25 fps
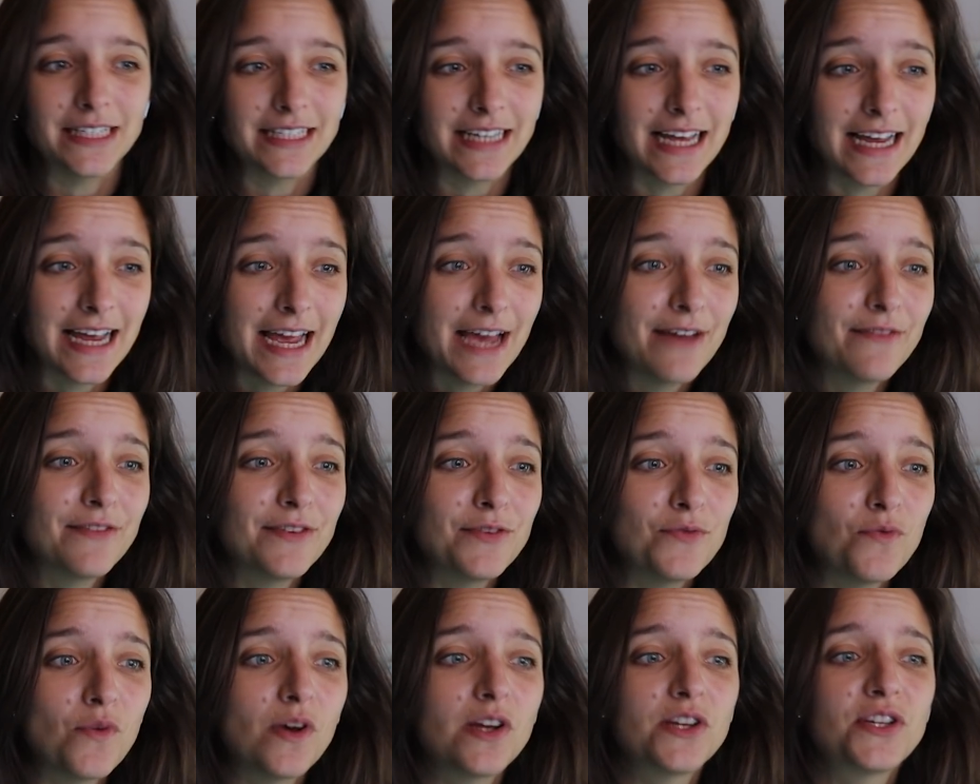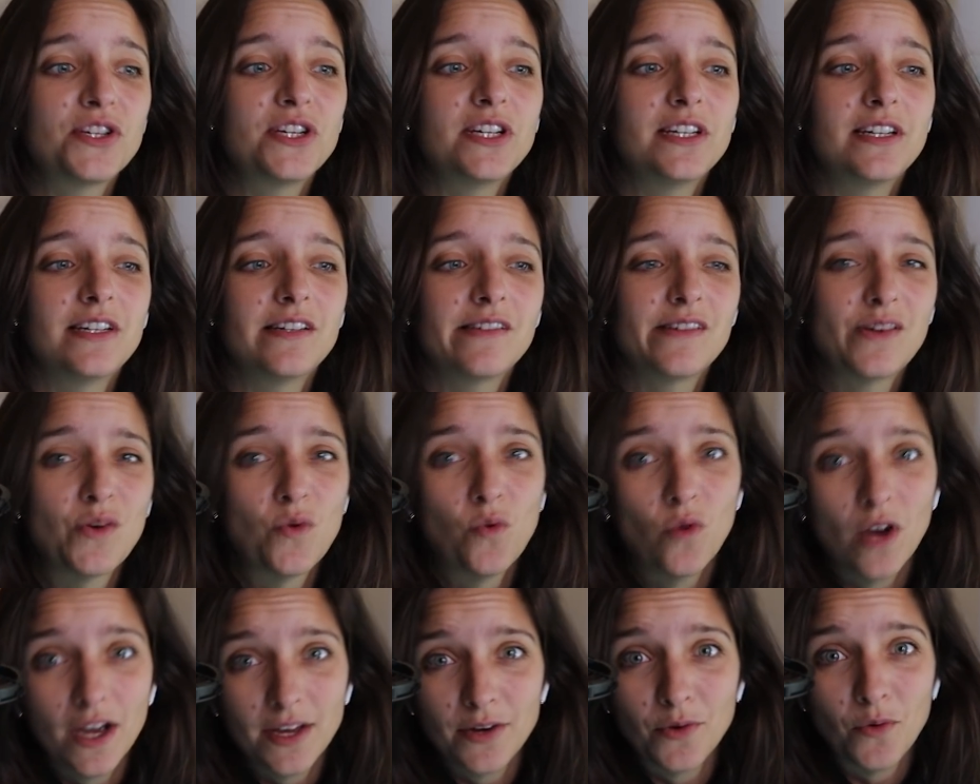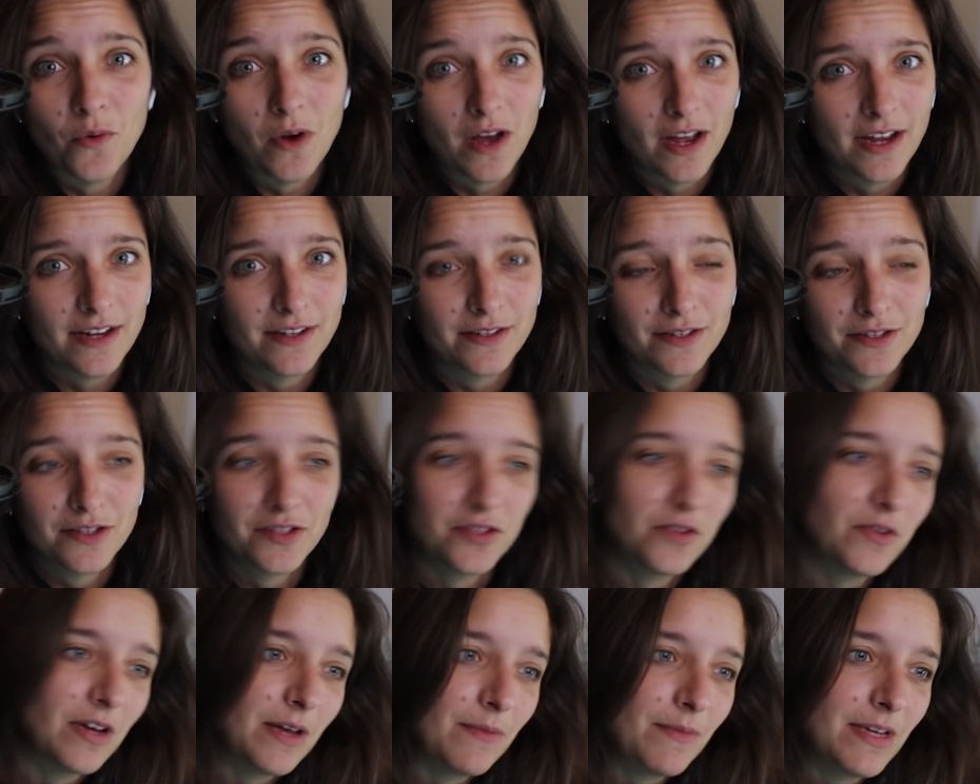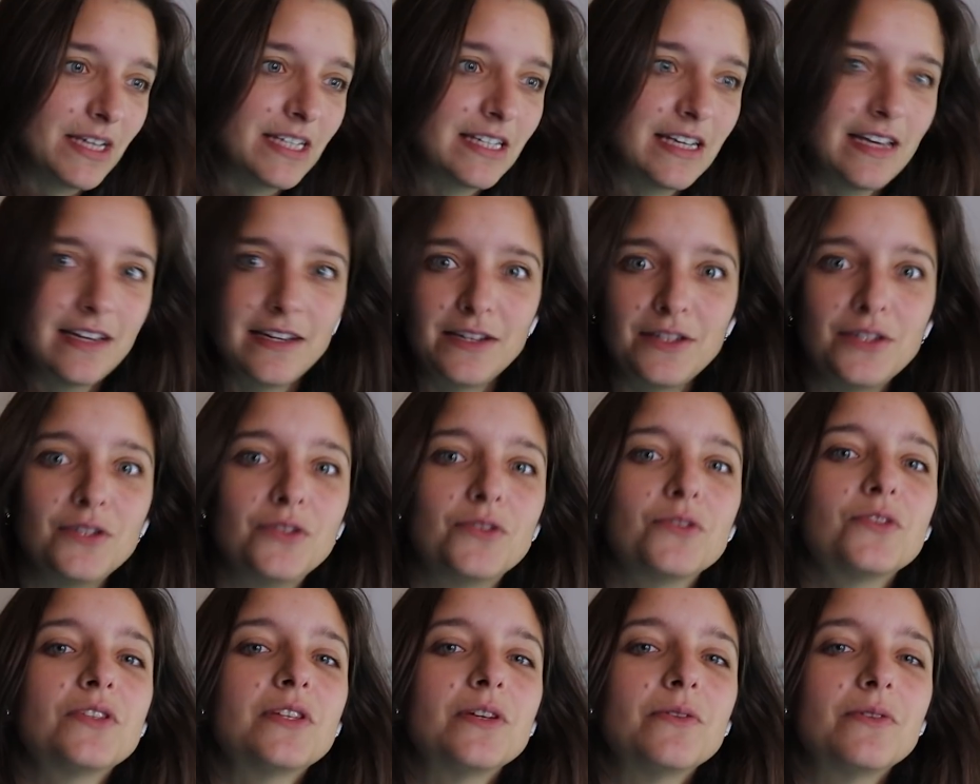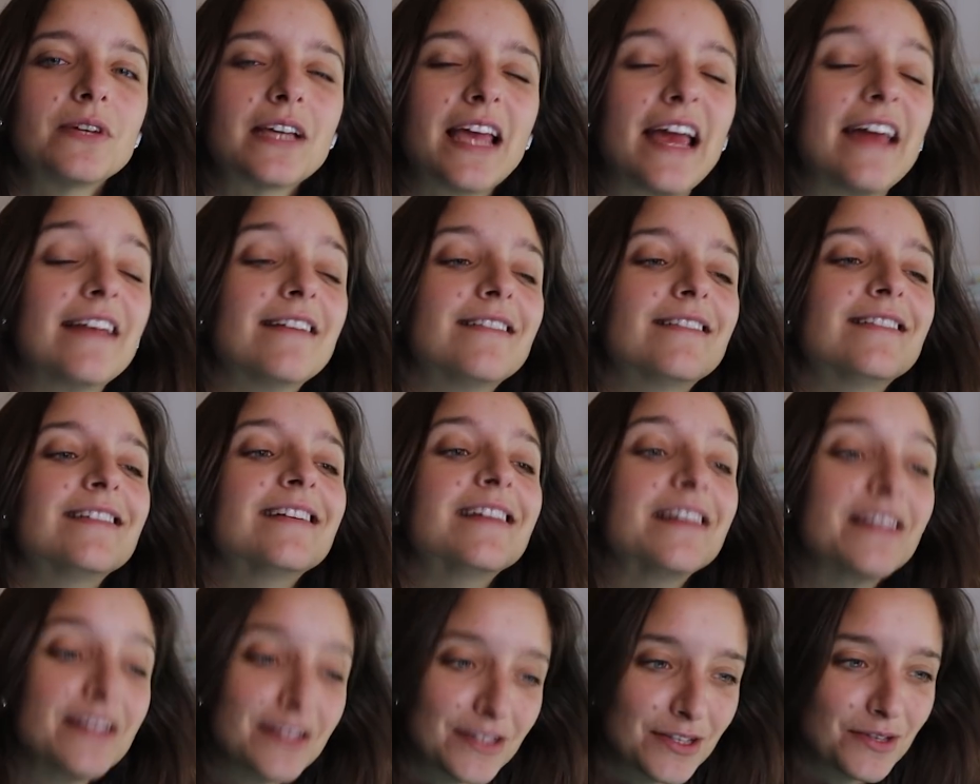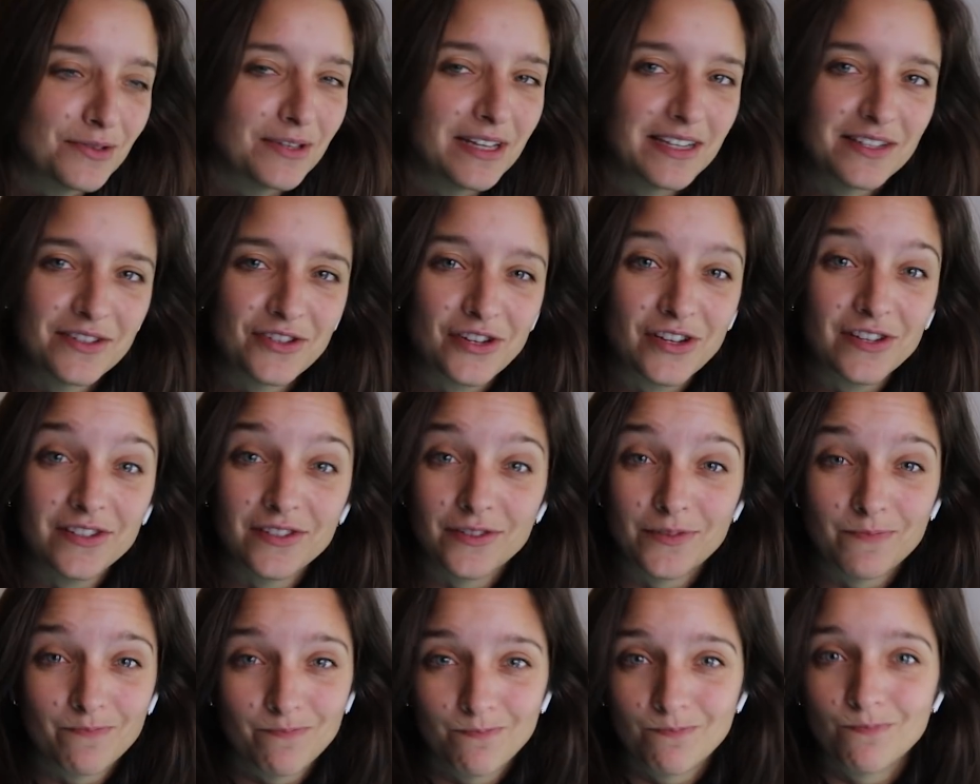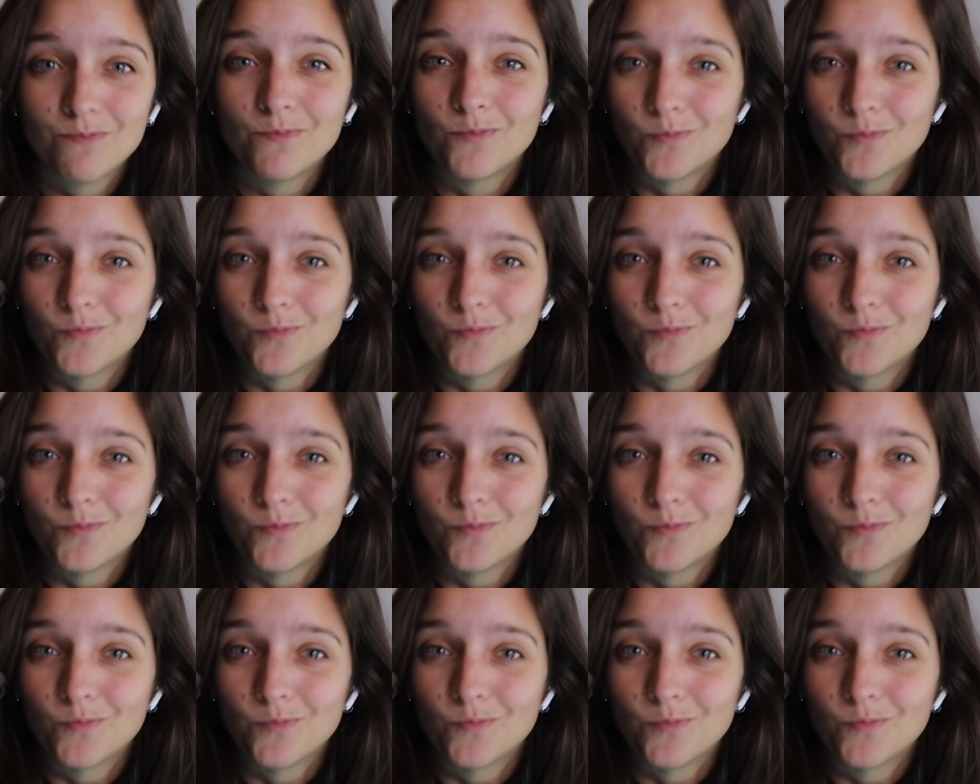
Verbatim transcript: But I haven't watched it in quite a while, so I'm excited to do so again. So let's just